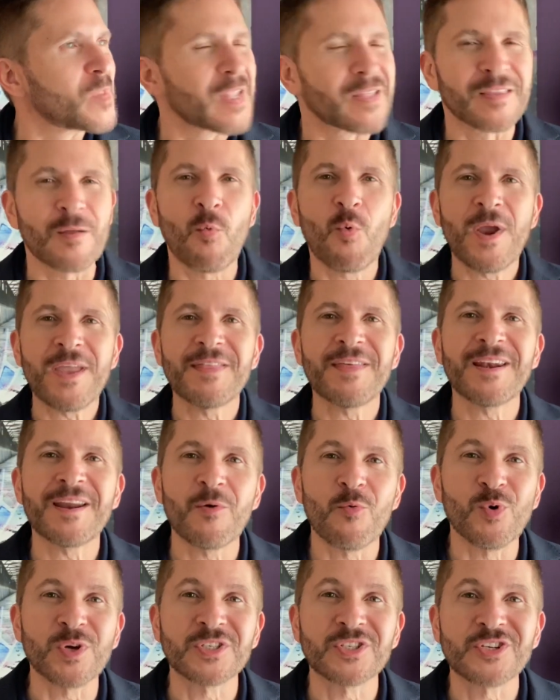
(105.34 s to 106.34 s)
the way that it
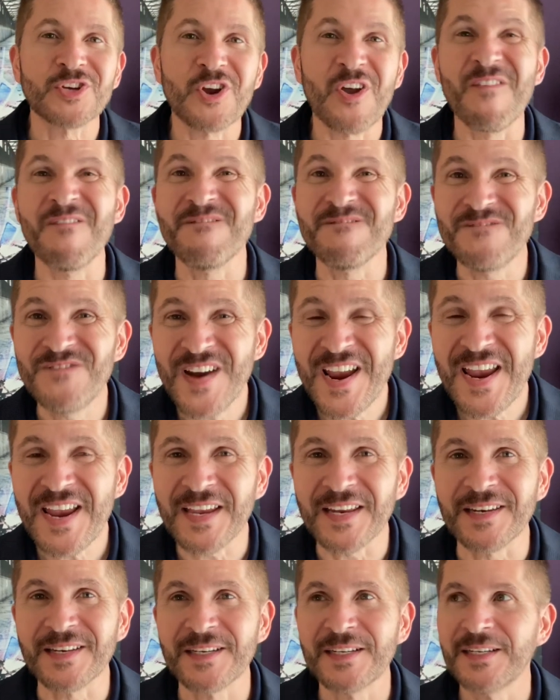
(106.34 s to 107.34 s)
was
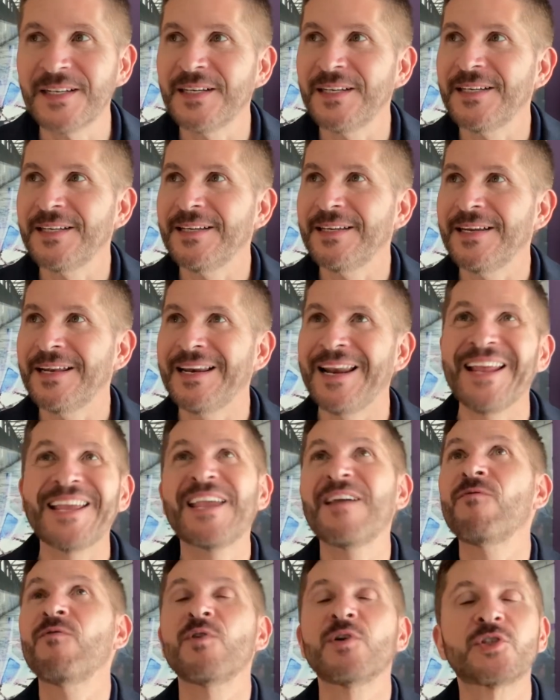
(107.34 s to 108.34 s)
conveyed, like
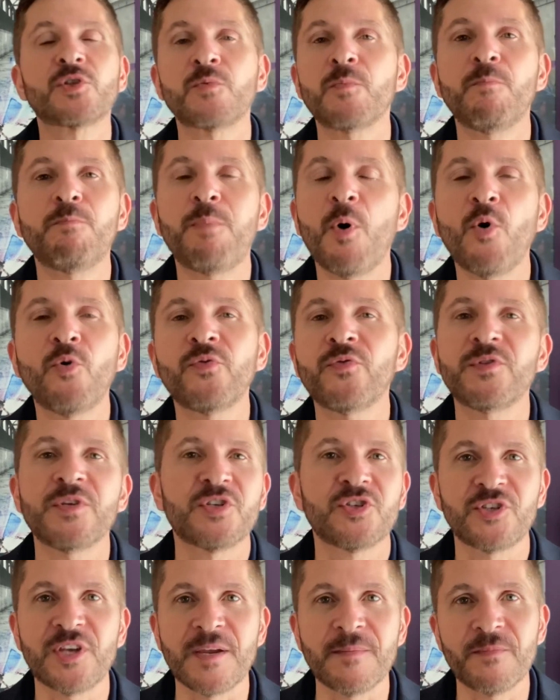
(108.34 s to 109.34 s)
it was both the
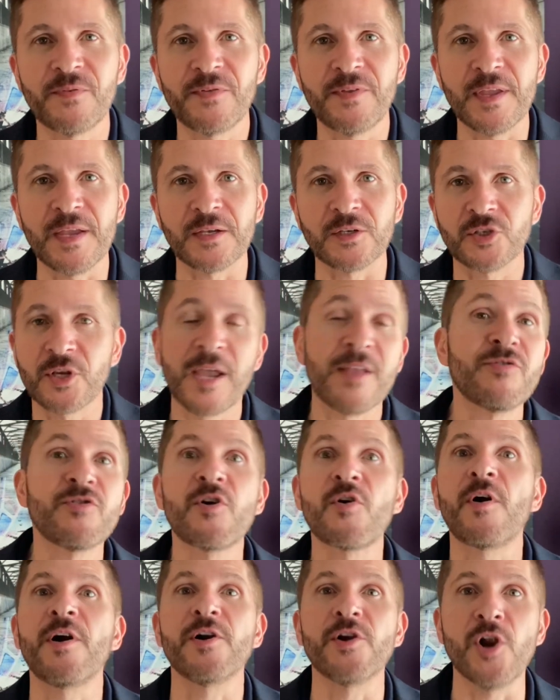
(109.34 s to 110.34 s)
same things, and
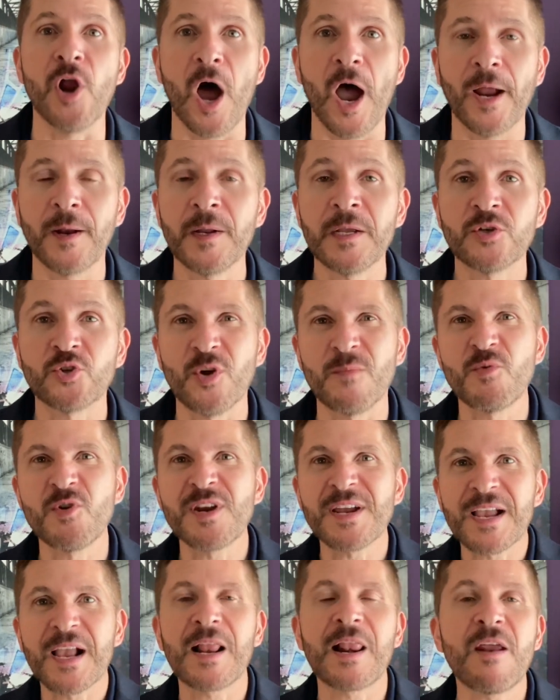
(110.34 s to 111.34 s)
there are not. So I'm going
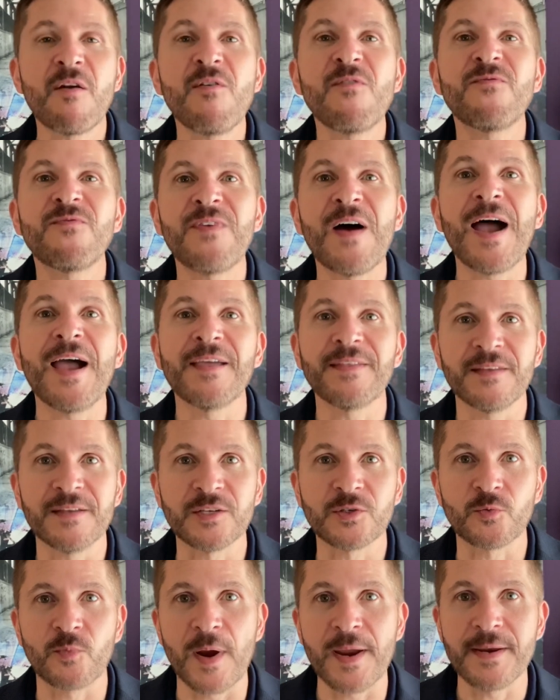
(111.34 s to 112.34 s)
to clarify
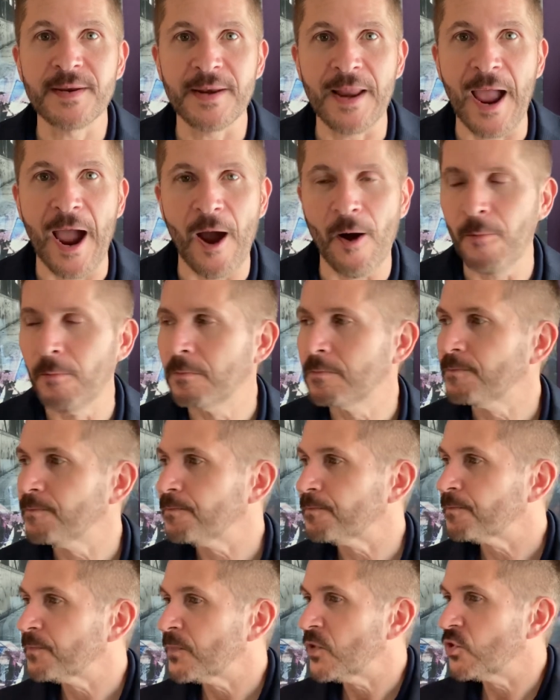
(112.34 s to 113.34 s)
this right now.
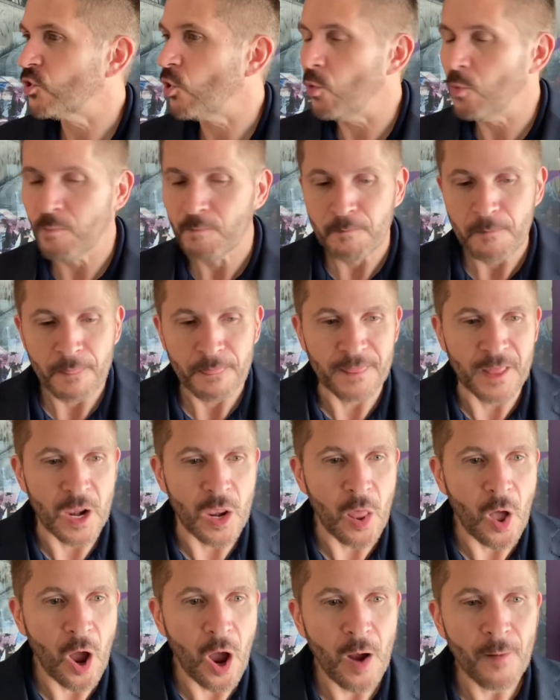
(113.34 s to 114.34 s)
So the
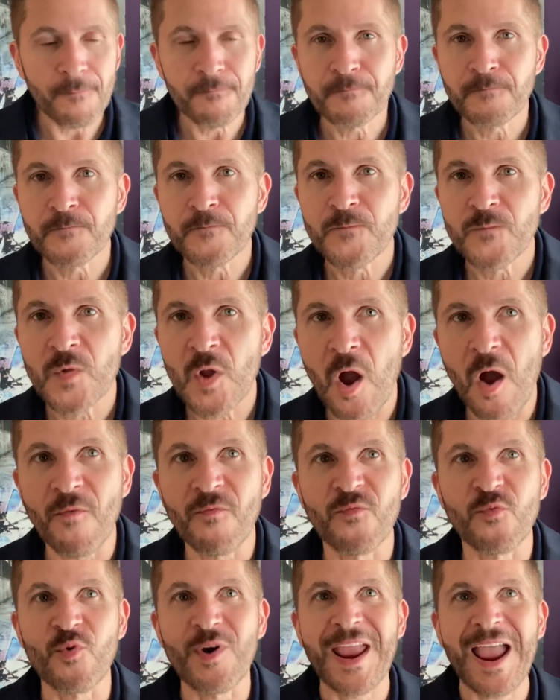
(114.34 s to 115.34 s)
law of
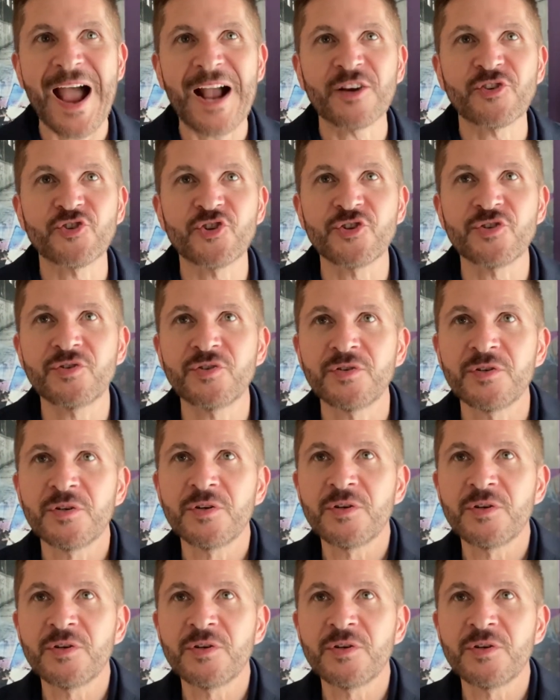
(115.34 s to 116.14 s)
reaction,